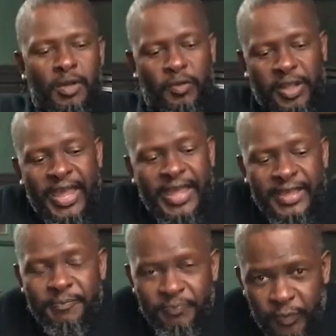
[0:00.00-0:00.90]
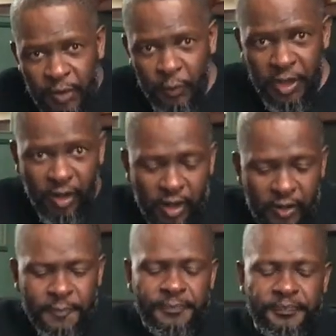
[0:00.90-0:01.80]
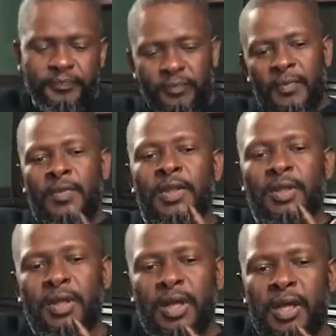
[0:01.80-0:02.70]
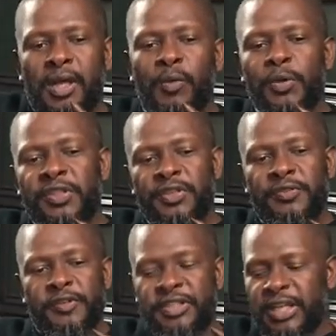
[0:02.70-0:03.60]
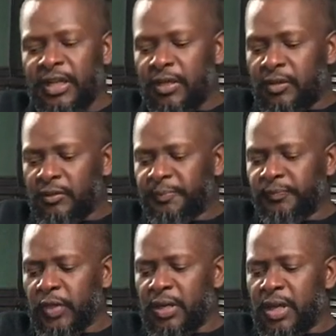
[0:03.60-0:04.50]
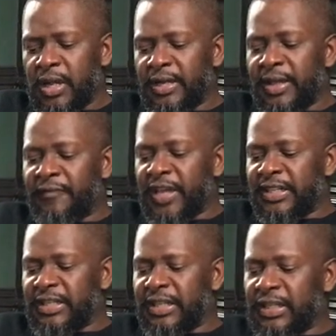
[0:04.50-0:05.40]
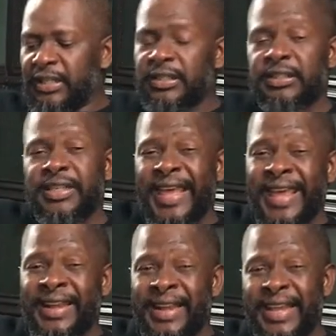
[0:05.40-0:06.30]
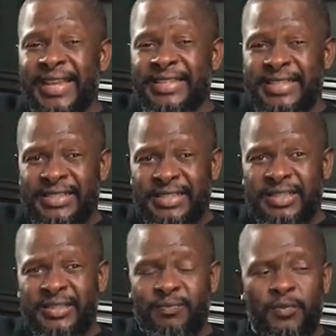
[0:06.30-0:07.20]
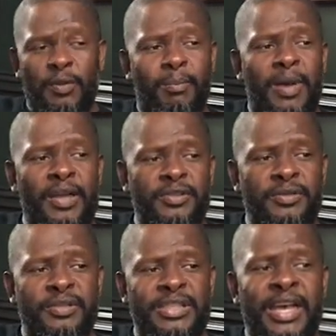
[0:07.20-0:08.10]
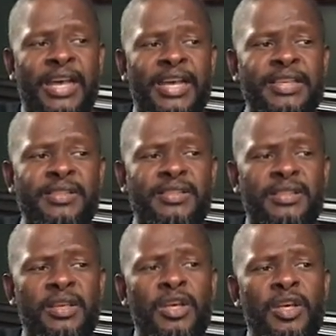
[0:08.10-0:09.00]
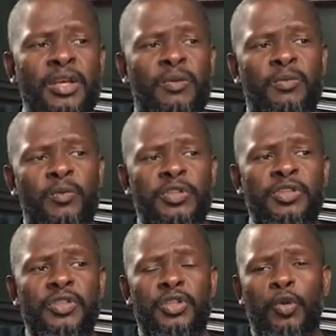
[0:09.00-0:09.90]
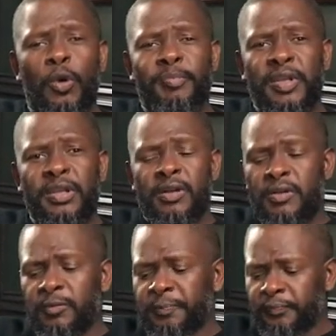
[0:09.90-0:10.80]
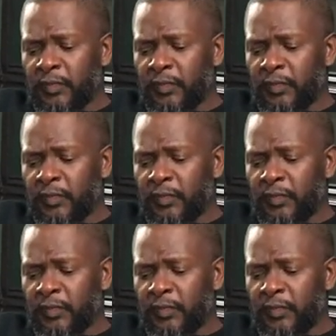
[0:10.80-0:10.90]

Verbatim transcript: Okay, here we are uh, with this Fratello Navetta Atlantis of size, which is a torpedo.